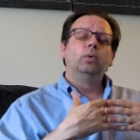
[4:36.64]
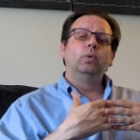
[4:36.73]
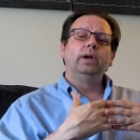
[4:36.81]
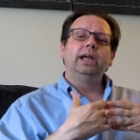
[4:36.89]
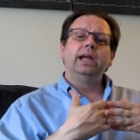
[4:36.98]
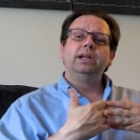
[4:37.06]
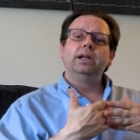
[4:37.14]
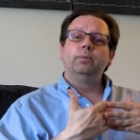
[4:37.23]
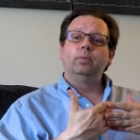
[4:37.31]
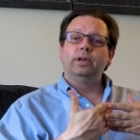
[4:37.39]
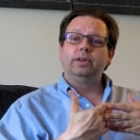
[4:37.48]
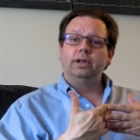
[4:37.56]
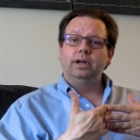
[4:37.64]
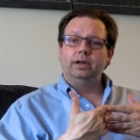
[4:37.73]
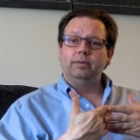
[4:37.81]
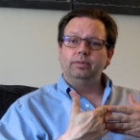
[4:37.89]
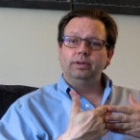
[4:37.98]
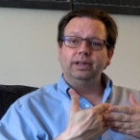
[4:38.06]
we end up with
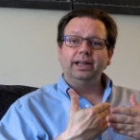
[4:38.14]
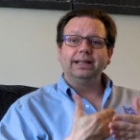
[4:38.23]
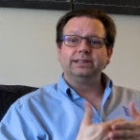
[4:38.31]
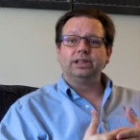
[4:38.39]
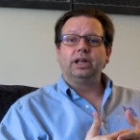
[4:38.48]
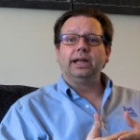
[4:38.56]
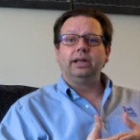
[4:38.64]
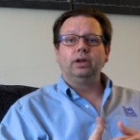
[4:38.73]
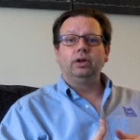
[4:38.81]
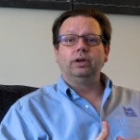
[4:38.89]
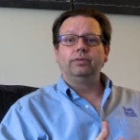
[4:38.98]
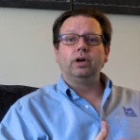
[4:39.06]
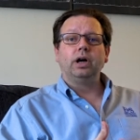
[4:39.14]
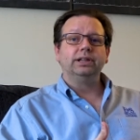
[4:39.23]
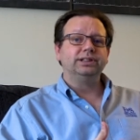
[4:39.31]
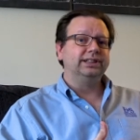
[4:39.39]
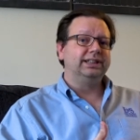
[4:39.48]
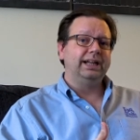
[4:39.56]
a less likelihood of
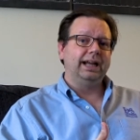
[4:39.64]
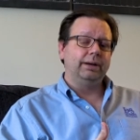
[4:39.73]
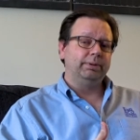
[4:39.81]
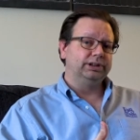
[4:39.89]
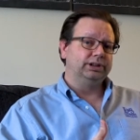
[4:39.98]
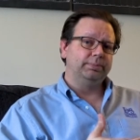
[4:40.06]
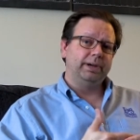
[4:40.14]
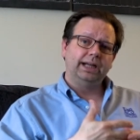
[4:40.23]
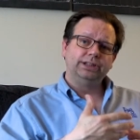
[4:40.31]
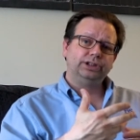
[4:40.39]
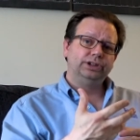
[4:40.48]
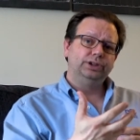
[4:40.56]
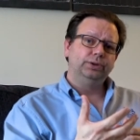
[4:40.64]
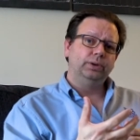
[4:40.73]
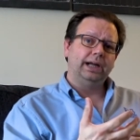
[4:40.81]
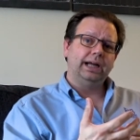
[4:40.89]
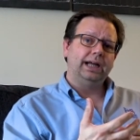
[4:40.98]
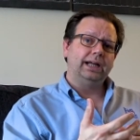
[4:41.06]
causing damage. Imagine you
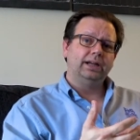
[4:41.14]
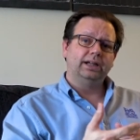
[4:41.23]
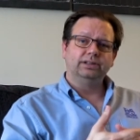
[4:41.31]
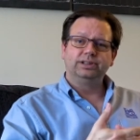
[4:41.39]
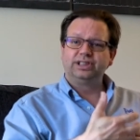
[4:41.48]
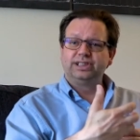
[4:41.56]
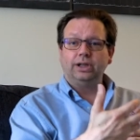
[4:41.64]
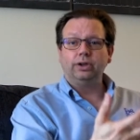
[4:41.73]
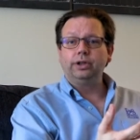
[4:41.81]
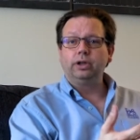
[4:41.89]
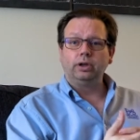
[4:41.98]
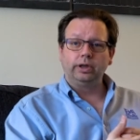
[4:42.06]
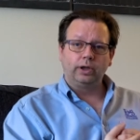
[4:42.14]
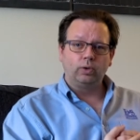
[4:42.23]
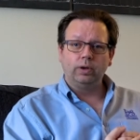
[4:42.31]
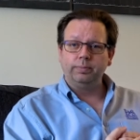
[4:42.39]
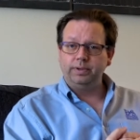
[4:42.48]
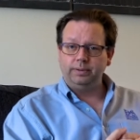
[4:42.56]
had a cellular
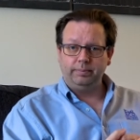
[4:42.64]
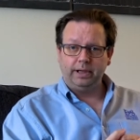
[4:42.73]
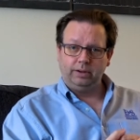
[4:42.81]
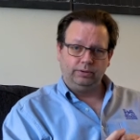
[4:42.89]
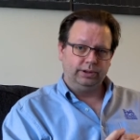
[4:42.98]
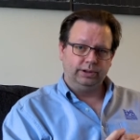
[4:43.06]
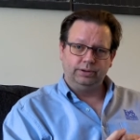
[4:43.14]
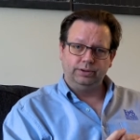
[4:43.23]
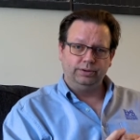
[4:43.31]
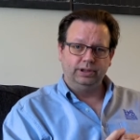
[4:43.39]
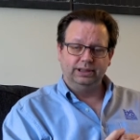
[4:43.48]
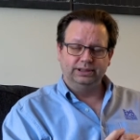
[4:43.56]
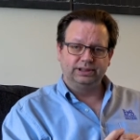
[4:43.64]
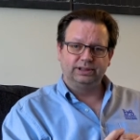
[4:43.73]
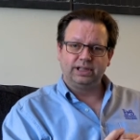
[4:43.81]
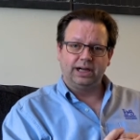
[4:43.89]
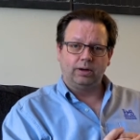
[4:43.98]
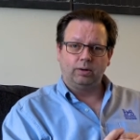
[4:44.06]
equipment mounted to this
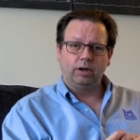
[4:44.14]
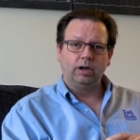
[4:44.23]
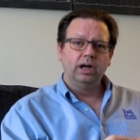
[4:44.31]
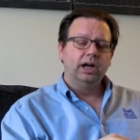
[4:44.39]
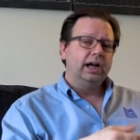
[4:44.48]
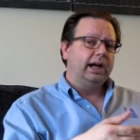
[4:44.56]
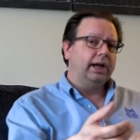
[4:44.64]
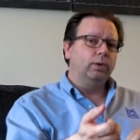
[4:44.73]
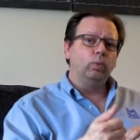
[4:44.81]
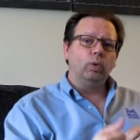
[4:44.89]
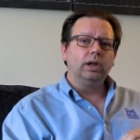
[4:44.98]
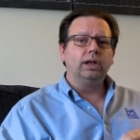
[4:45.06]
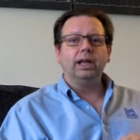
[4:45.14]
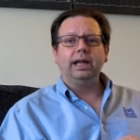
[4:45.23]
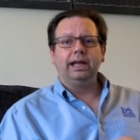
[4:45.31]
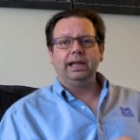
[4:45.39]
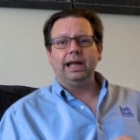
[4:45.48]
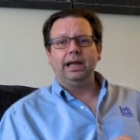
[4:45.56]
tower and one
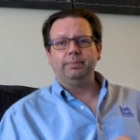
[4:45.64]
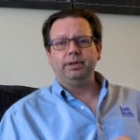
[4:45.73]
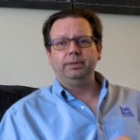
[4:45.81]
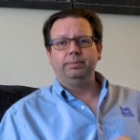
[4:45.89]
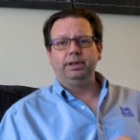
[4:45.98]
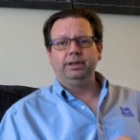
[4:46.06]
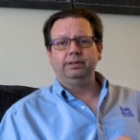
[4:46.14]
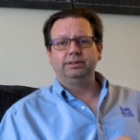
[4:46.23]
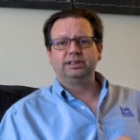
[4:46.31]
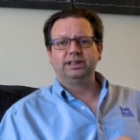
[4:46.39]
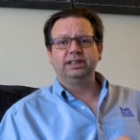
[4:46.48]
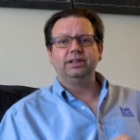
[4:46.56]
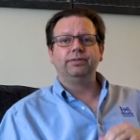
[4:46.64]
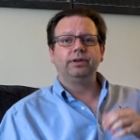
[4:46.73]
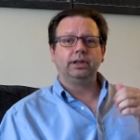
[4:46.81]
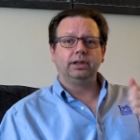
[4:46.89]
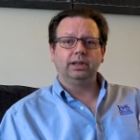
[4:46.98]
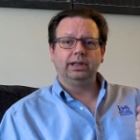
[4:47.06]
leg happened to be
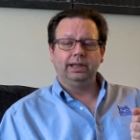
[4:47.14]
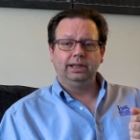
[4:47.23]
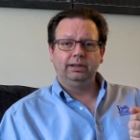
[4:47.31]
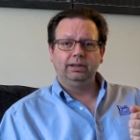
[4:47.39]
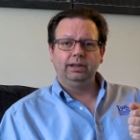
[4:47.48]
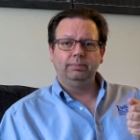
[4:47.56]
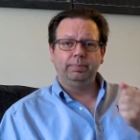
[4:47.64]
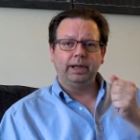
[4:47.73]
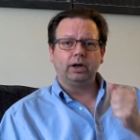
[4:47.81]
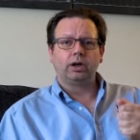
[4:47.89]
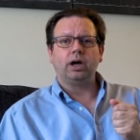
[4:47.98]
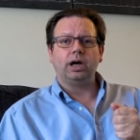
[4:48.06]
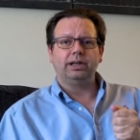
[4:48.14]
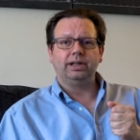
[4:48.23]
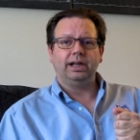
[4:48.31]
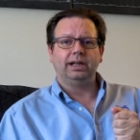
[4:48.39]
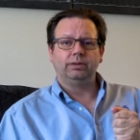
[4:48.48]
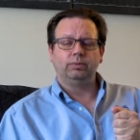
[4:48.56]
significantly in better
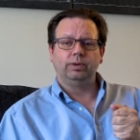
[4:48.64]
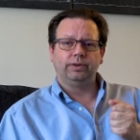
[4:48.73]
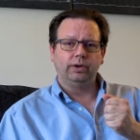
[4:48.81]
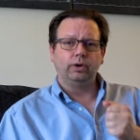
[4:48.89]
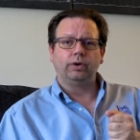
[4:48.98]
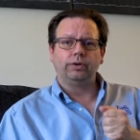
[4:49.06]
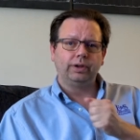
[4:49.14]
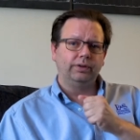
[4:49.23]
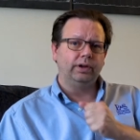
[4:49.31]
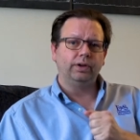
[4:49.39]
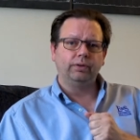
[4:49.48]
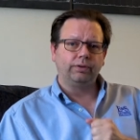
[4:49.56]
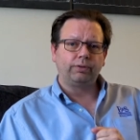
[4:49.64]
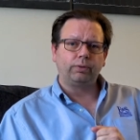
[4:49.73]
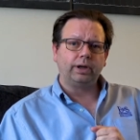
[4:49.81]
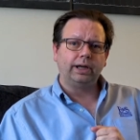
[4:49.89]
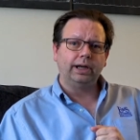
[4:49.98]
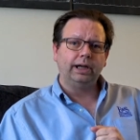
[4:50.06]
contact with the earth than the other
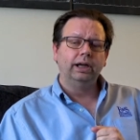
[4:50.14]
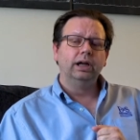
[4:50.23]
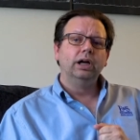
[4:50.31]
three,